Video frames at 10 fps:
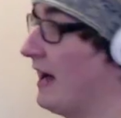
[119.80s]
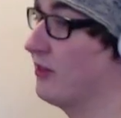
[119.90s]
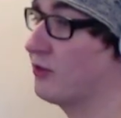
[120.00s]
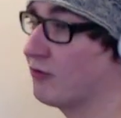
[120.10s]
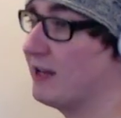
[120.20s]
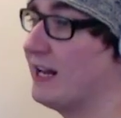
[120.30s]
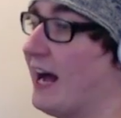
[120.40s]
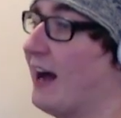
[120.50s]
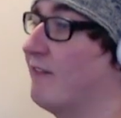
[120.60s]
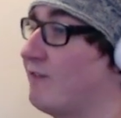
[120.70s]
and three
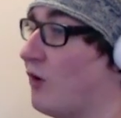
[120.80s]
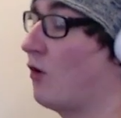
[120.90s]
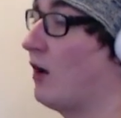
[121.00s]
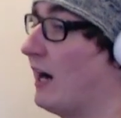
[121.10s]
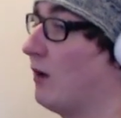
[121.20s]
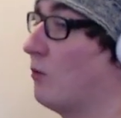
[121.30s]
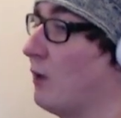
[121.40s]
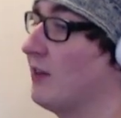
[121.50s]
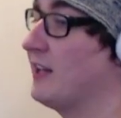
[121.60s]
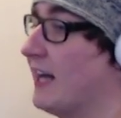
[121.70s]
and four
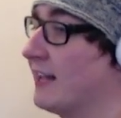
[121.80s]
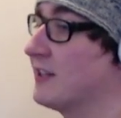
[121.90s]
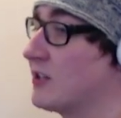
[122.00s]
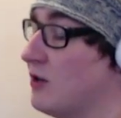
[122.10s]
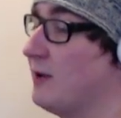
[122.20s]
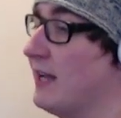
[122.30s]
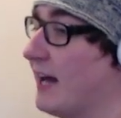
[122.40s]
and one e and a two e